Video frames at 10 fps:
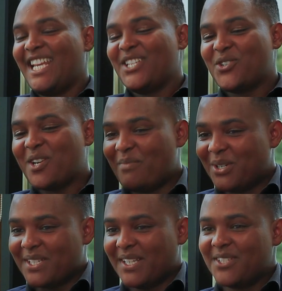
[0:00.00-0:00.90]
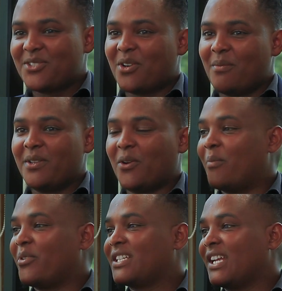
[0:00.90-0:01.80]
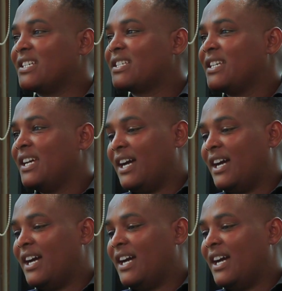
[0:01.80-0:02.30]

Let's talk about the corporate class.